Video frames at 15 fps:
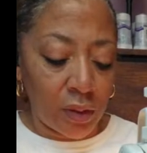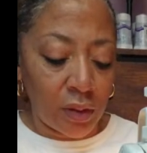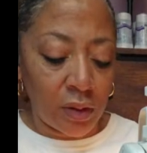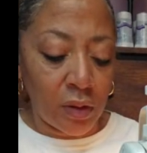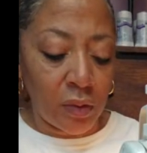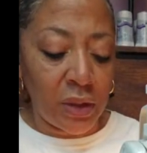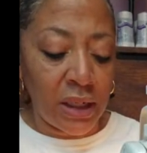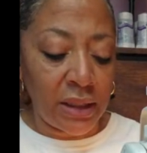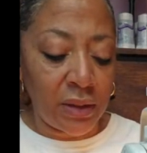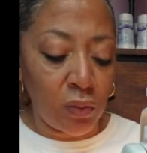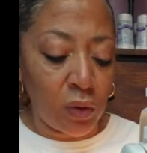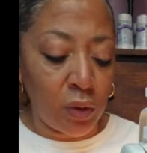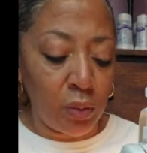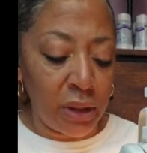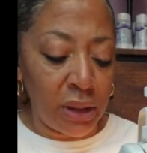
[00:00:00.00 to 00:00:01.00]
So nothing
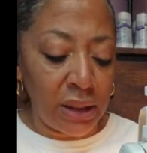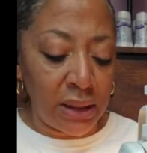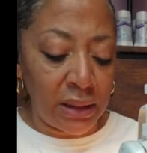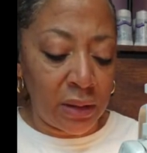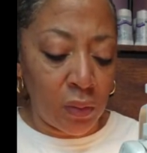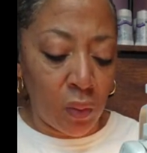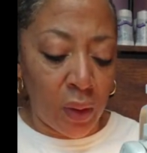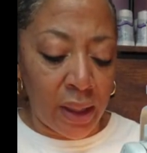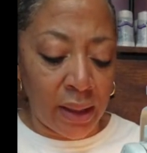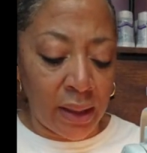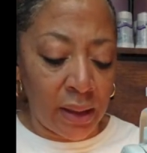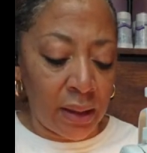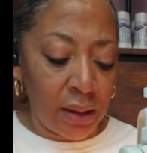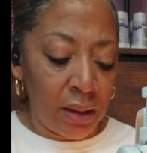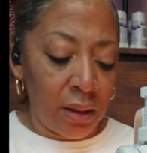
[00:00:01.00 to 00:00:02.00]
will be in the way
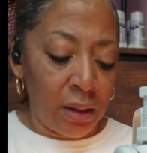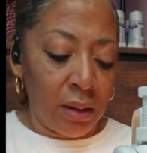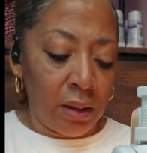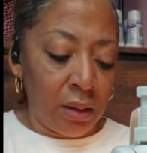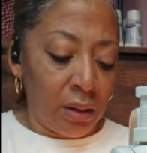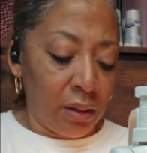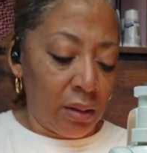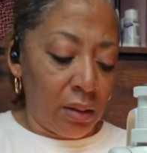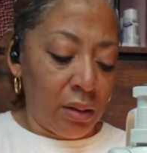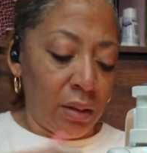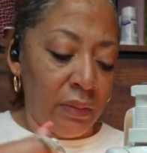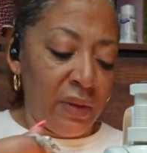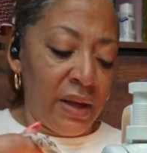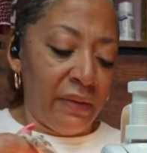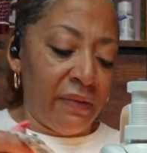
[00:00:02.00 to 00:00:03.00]

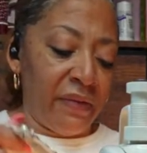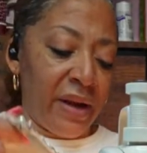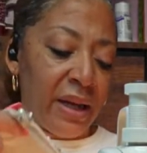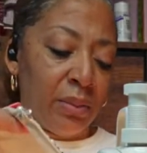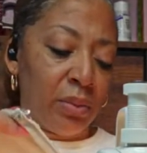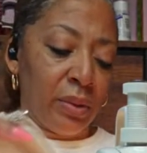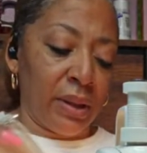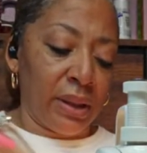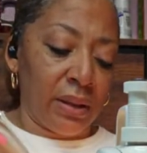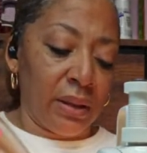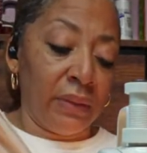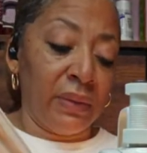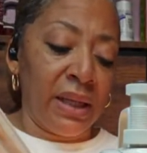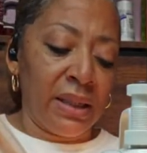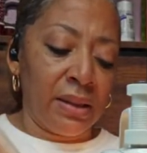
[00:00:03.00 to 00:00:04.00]
of that fabric,
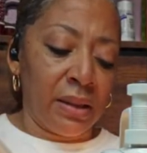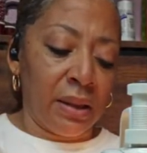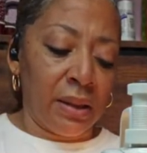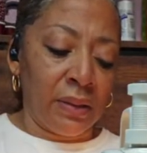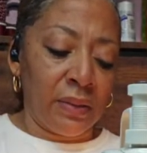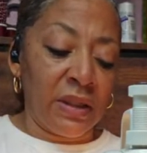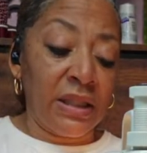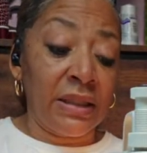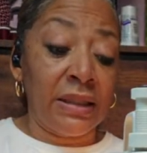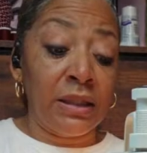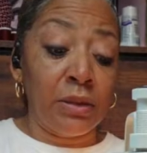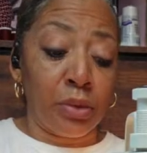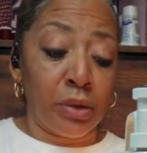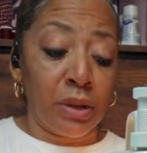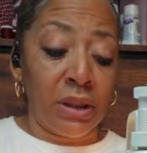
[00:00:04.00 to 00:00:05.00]
of that the
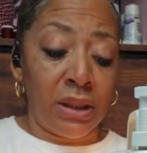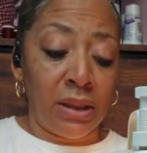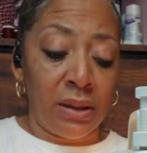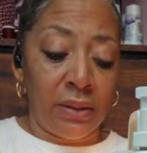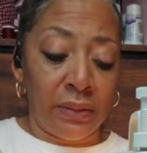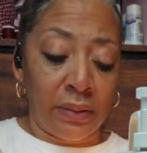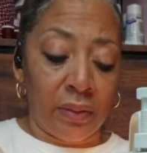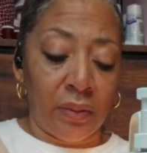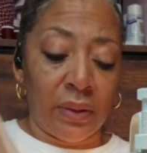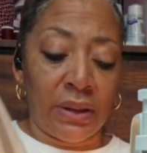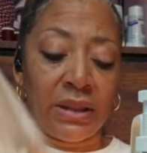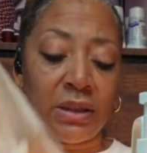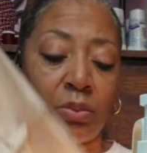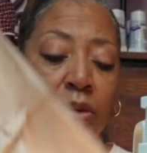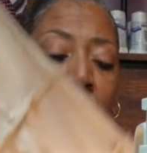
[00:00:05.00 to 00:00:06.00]
zipper teeth or the
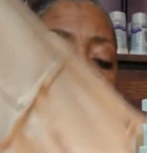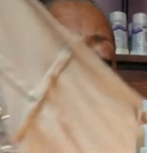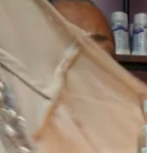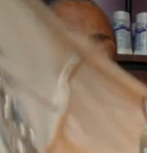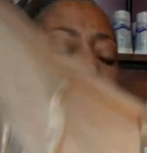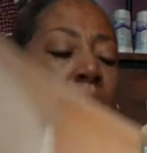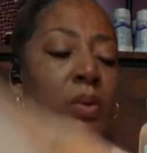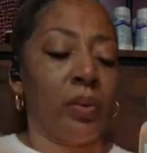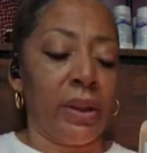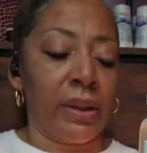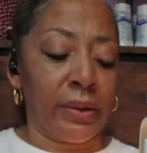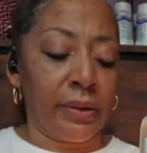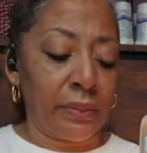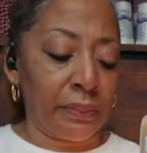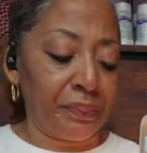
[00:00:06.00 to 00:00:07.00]
zipper pull rather.